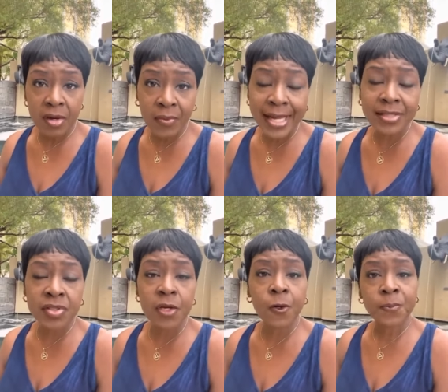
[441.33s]
All right,
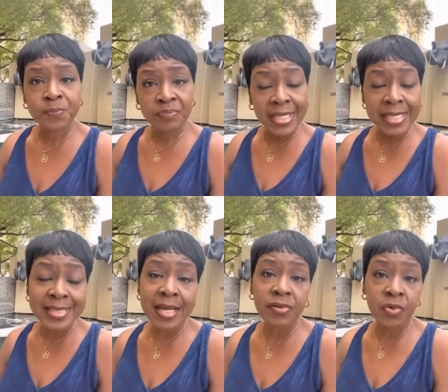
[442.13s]
so that's
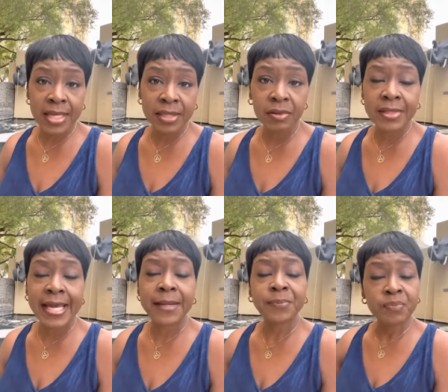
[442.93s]
how you handle
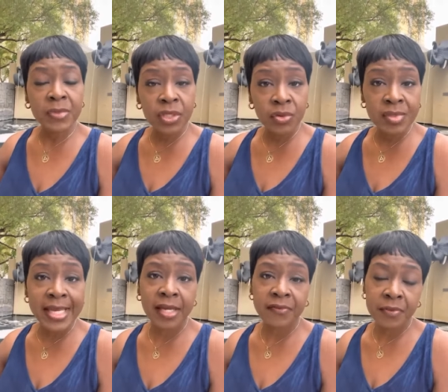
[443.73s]
that, and you
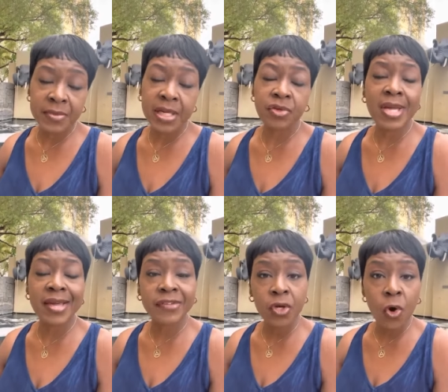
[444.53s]
take it from there. You
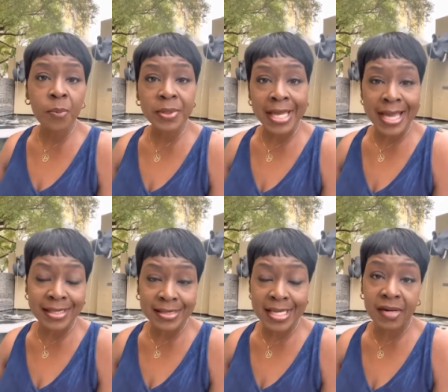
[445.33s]
have an open,
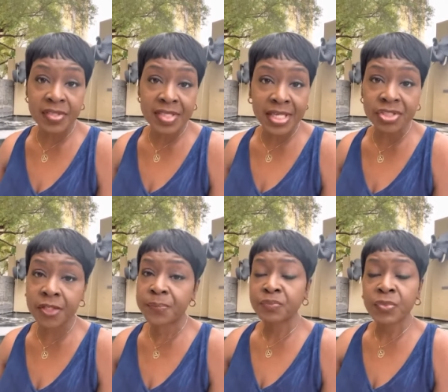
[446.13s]
honest conversation.